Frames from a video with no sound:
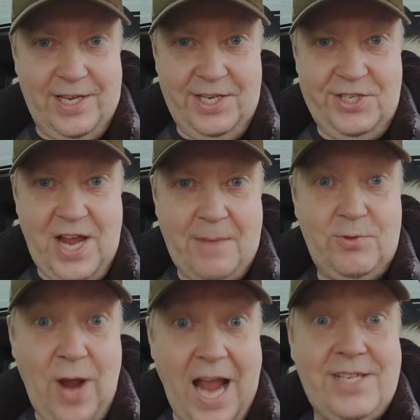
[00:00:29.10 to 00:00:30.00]
Litchi app
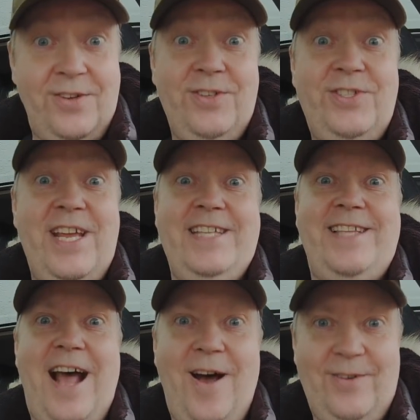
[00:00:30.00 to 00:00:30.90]
to actually
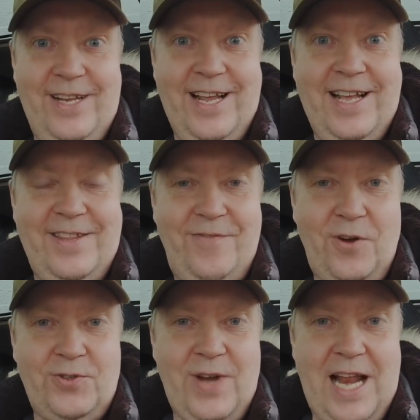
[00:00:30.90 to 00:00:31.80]
test out the
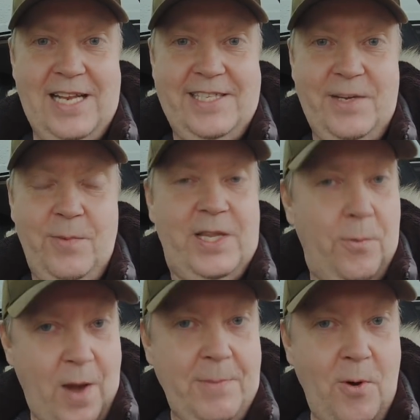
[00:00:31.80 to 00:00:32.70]
functionality. With
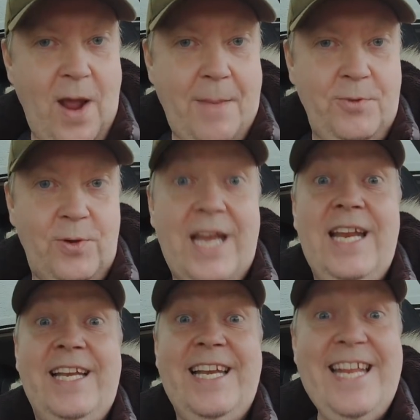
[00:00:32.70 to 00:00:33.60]
the Rainbow app, you can
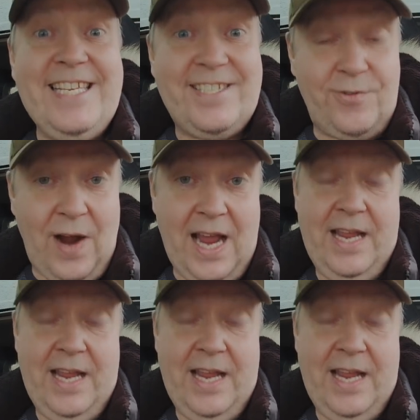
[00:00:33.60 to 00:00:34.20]
at least try,